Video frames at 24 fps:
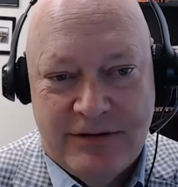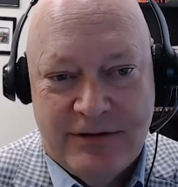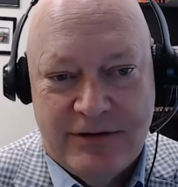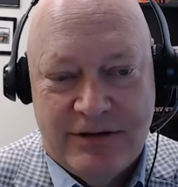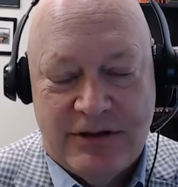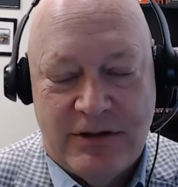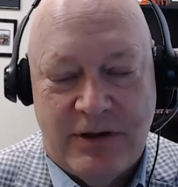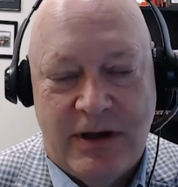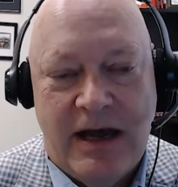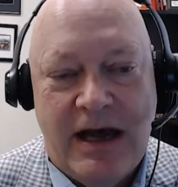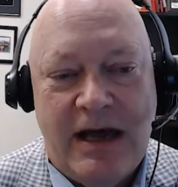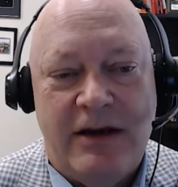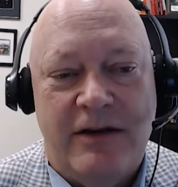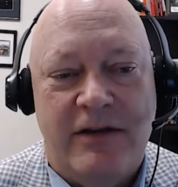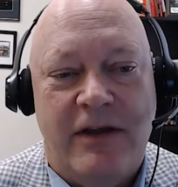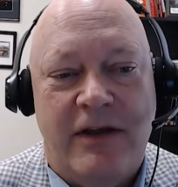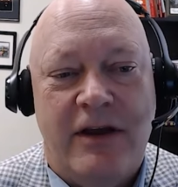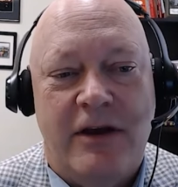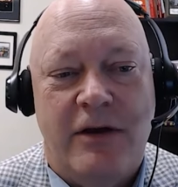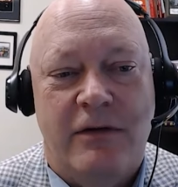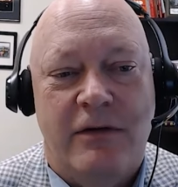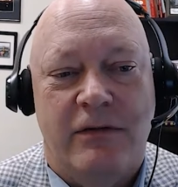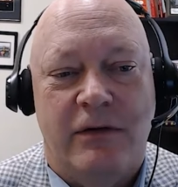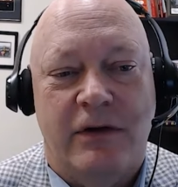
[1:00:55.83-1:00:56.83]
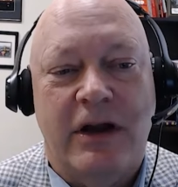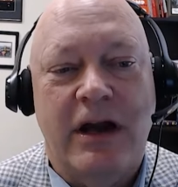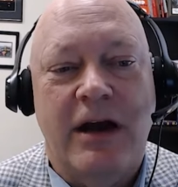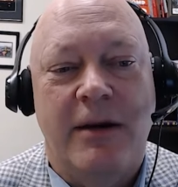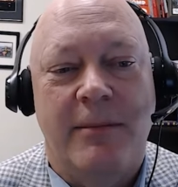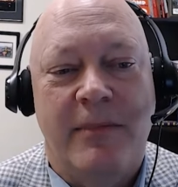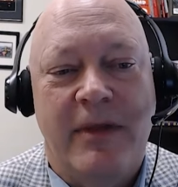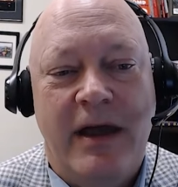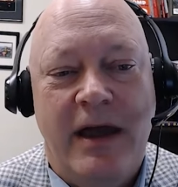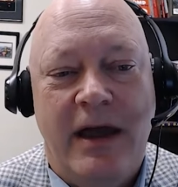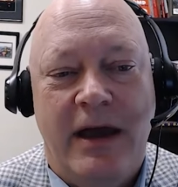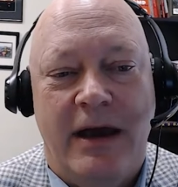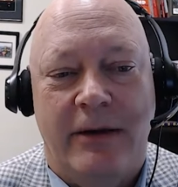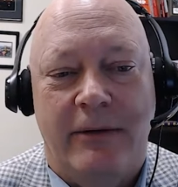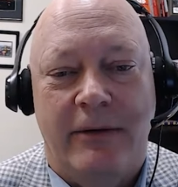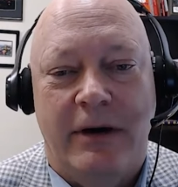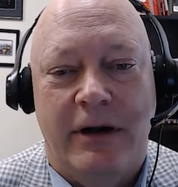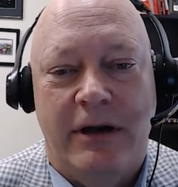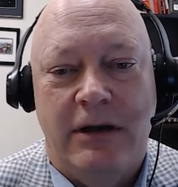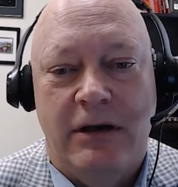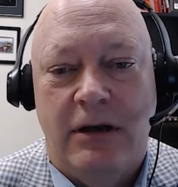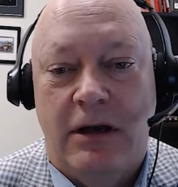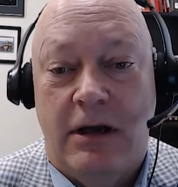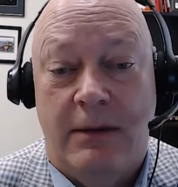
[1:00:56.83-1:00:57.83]
So how do they overcome that,
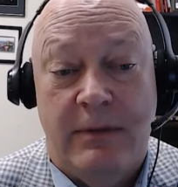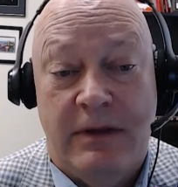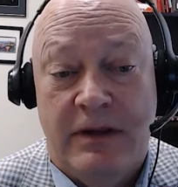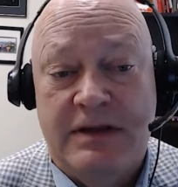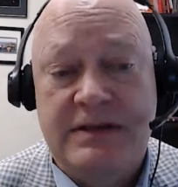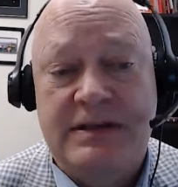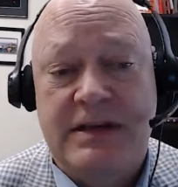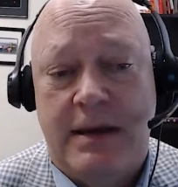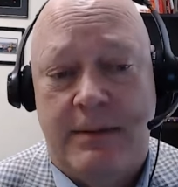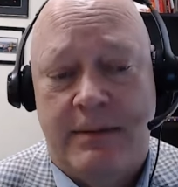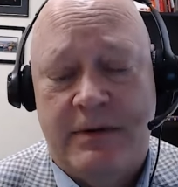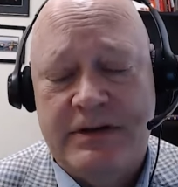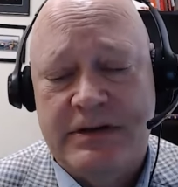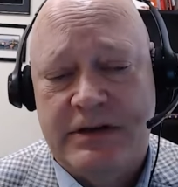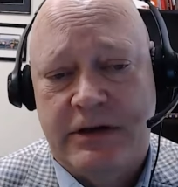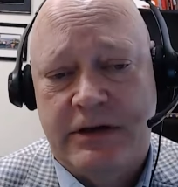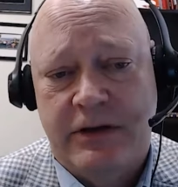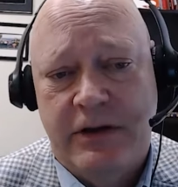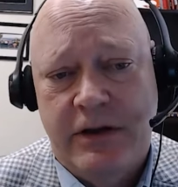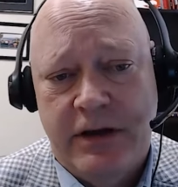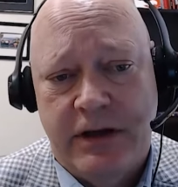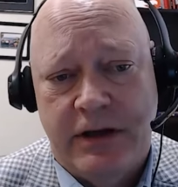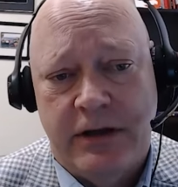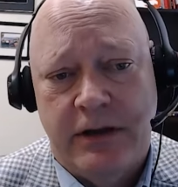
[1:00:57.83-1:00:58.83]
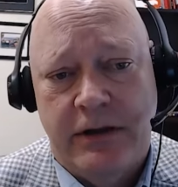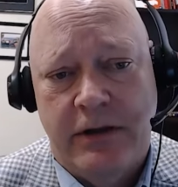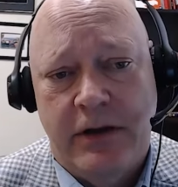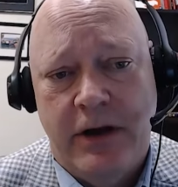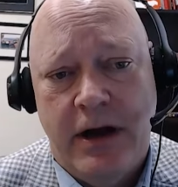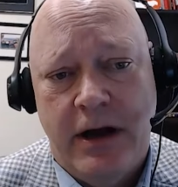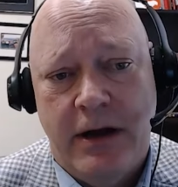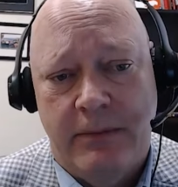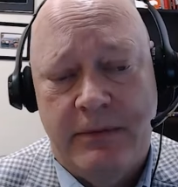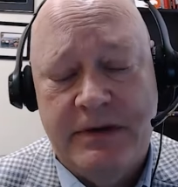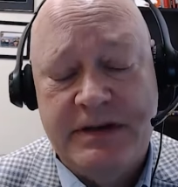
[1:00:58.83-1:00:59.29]
right? I mean, this happens in clinic a lot.